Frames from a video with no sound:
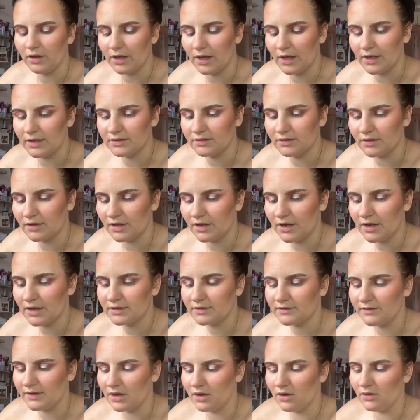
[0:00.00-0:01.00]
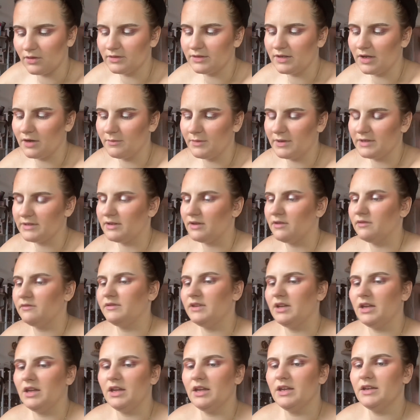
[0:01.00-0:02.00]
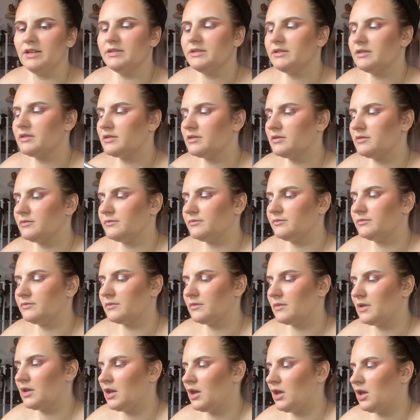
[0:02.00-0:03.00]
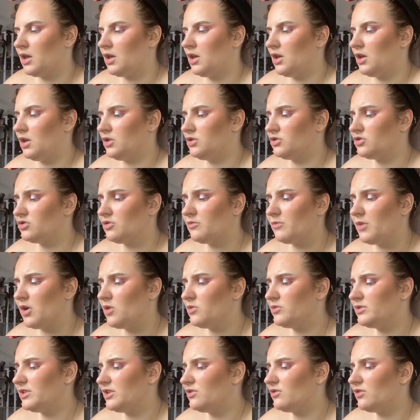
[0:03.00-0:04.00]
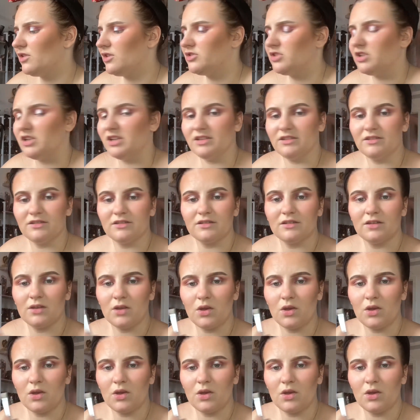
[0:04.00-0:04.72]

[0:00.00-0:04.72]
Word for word: Okay, so the next thing I would tell myself is stop holding grudges.